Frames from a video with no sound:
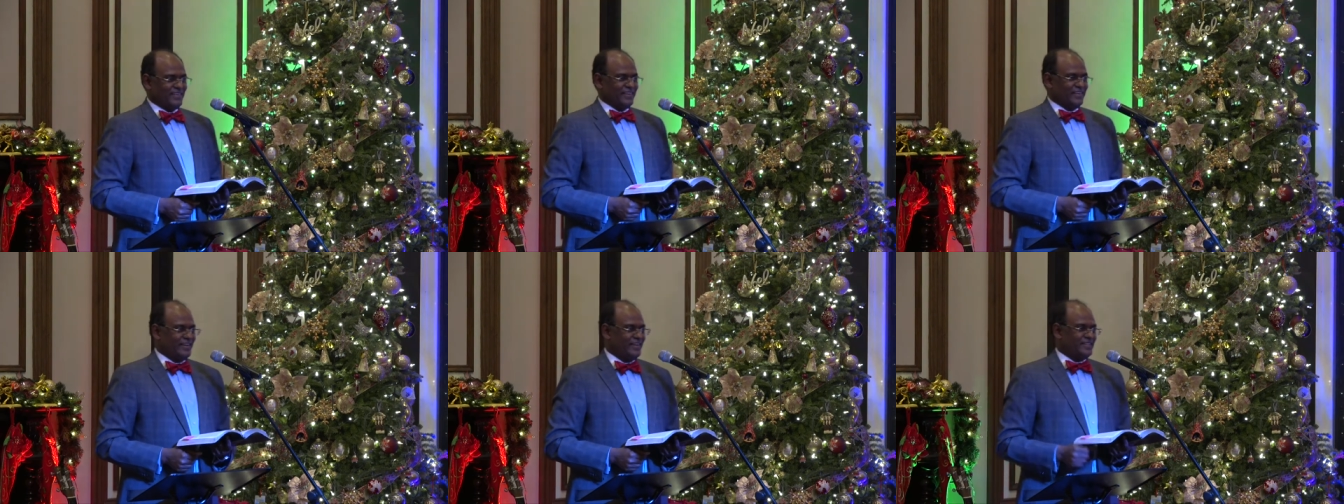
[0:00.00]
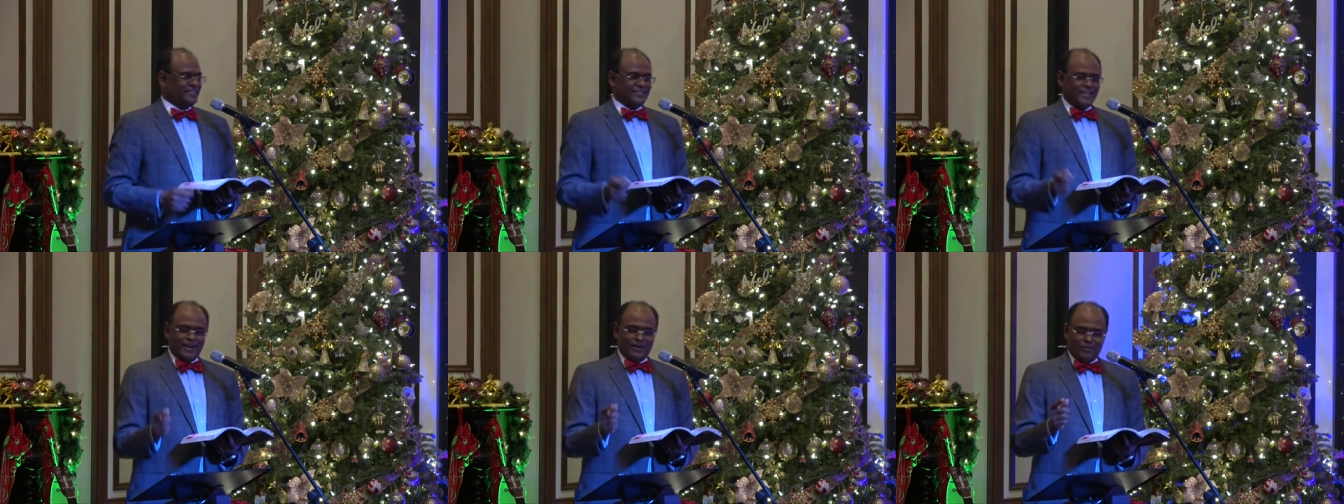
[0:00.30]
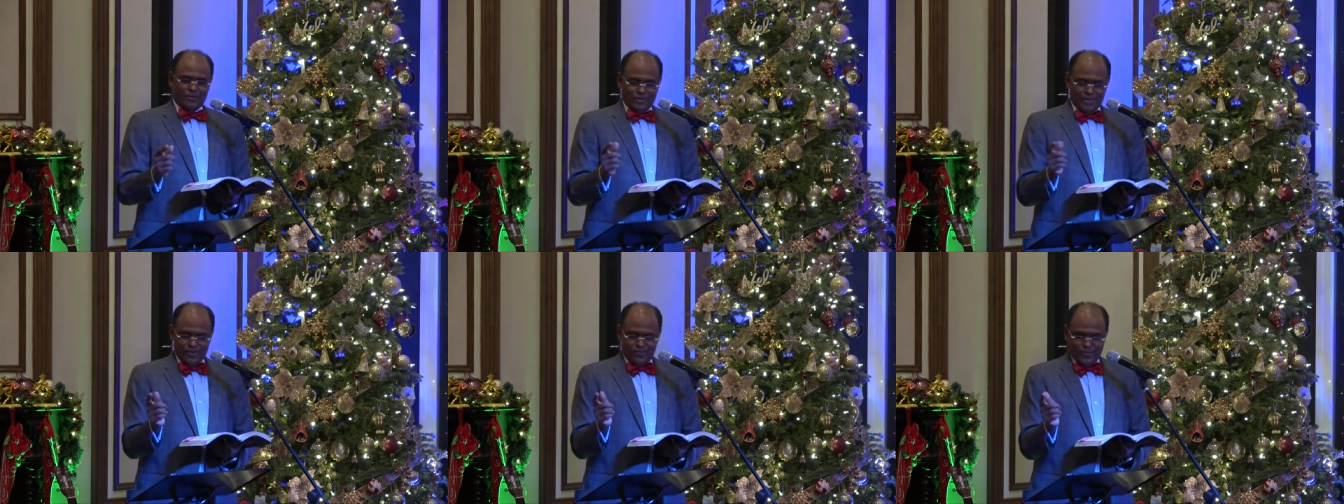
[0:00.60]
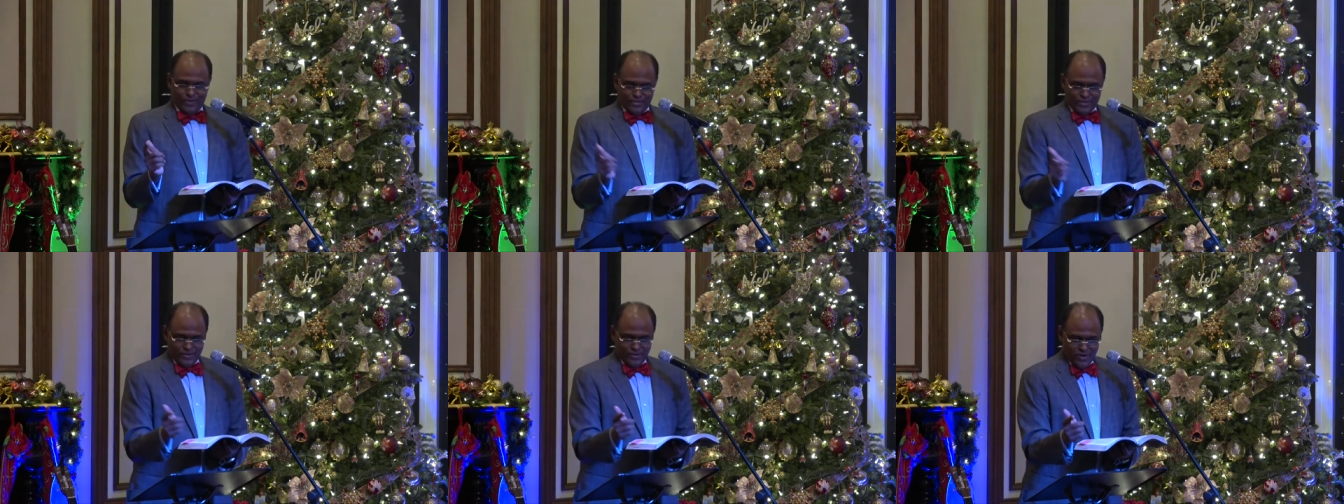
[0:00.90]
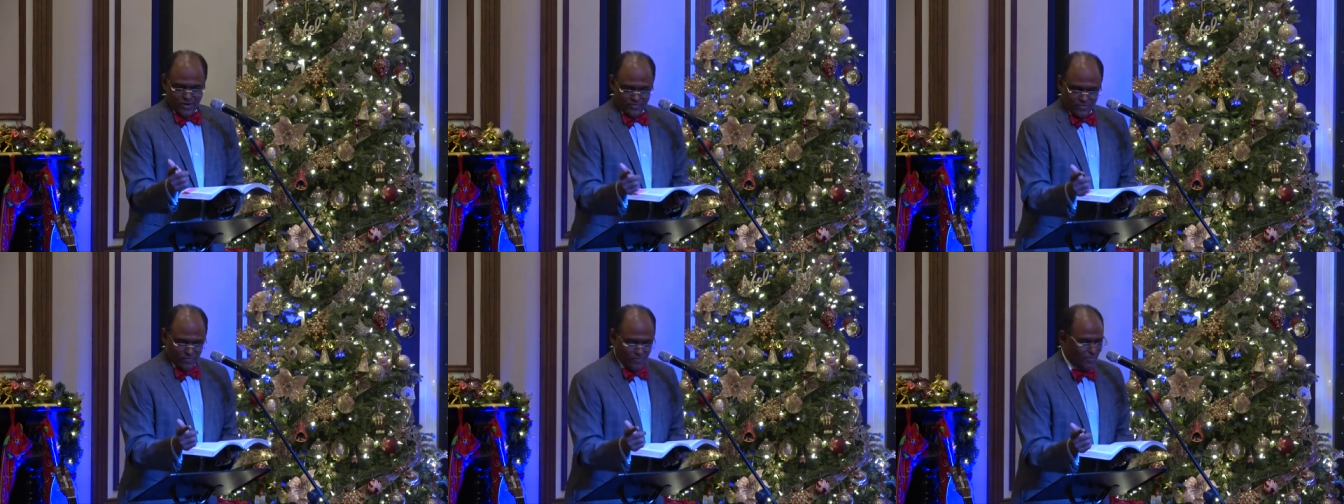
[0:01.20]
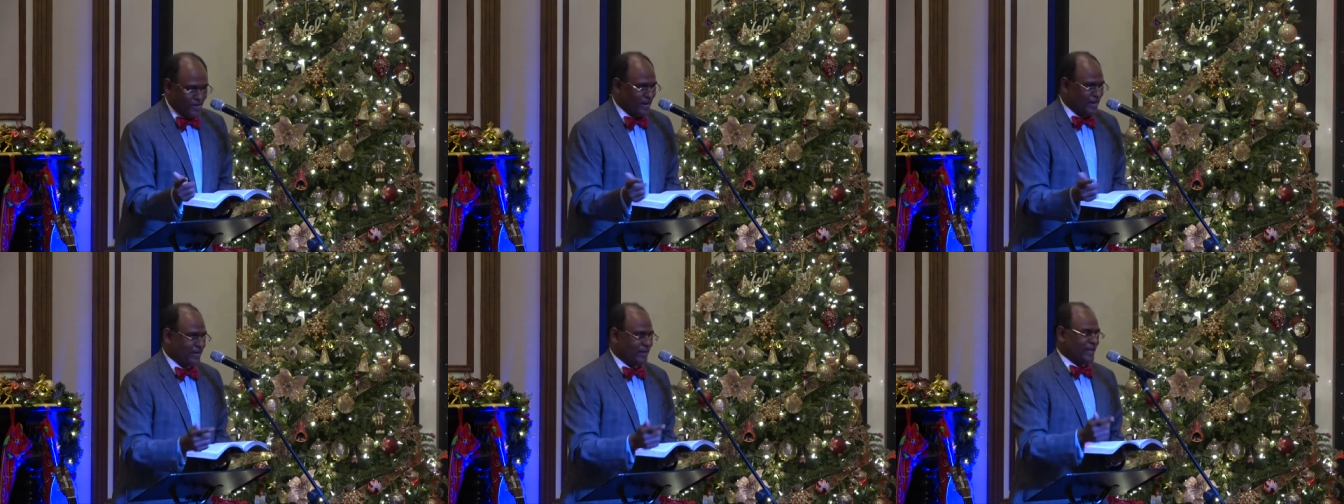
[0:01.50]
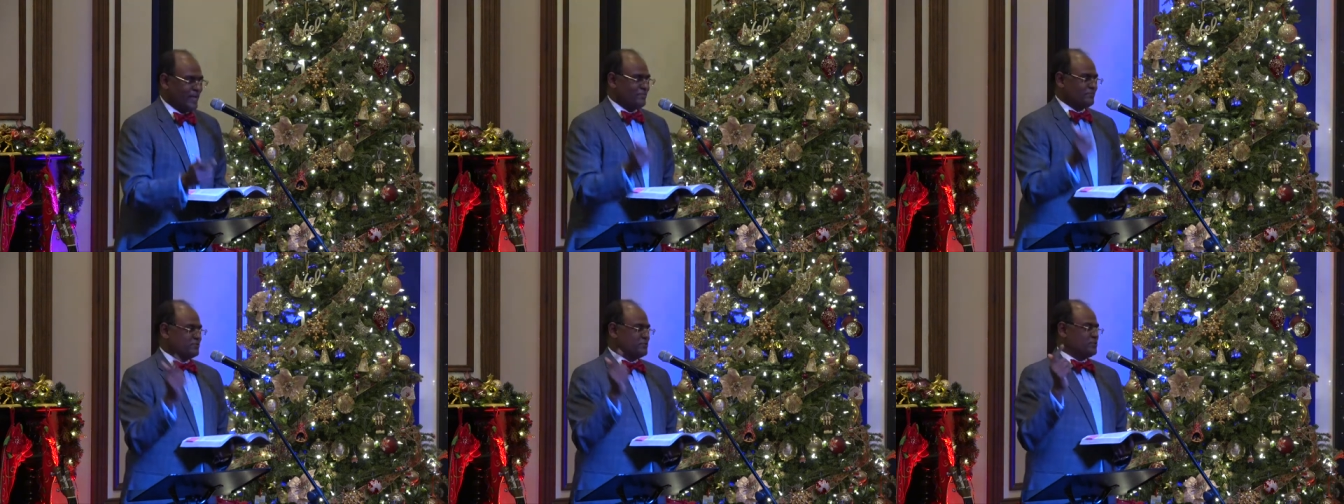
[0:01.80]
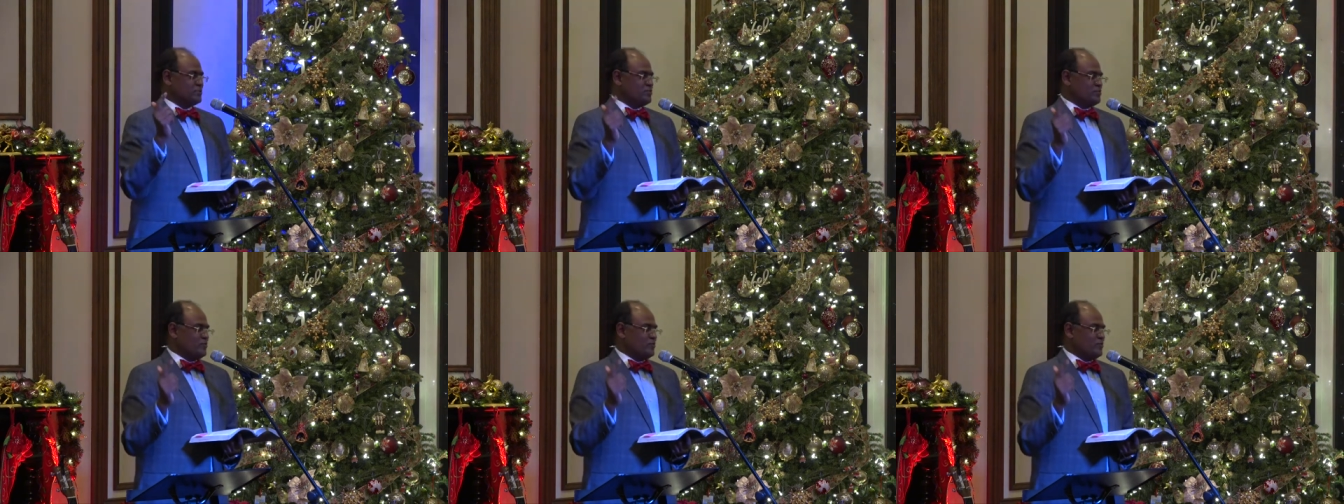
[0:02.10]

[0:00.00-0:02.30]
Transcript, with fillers: He's not looking whether you have a brand name shoe